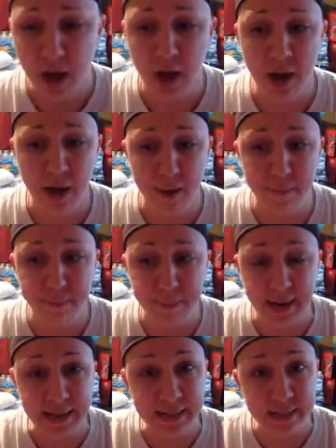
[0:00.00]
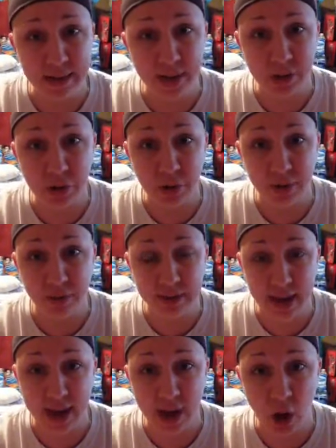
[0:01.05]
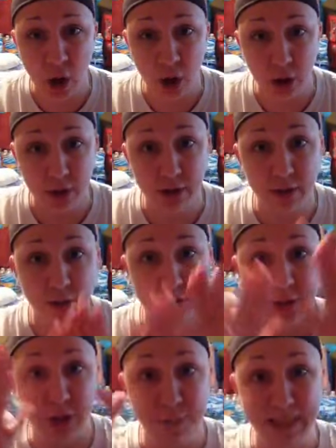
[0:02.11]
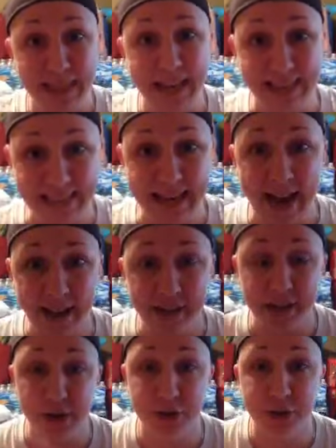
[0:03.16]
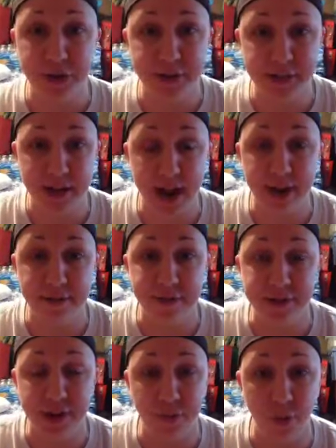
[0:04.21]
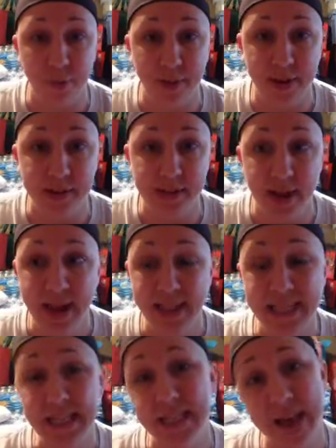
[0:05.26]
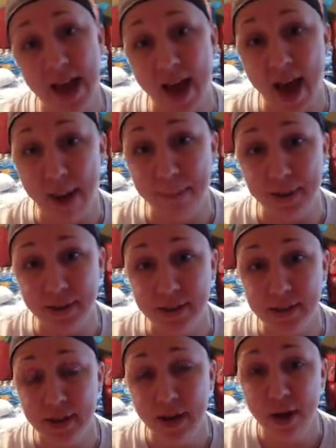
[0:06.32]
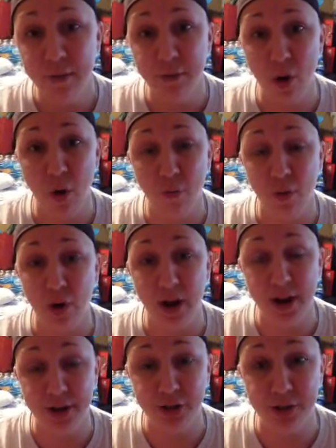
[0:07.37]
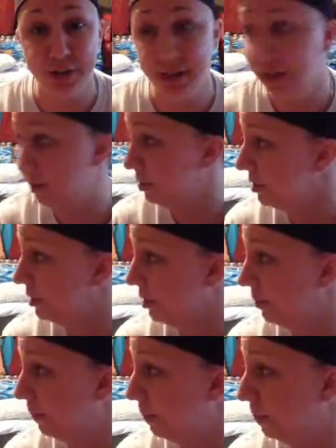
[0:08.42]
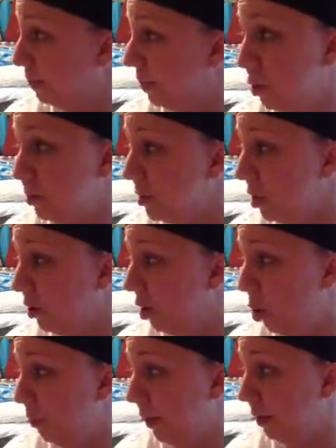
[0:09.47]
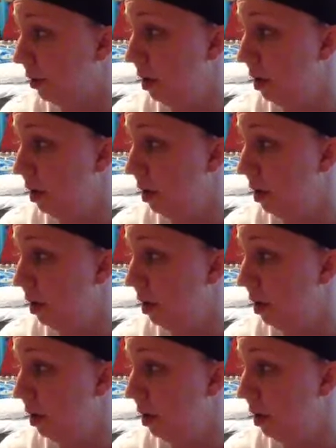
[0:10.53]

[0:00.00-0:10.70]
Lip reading: Many states during the day are going to, there's going to be like night. It's going to turn into night for several minutes. This has not happened for over 100 years. Those aren't open.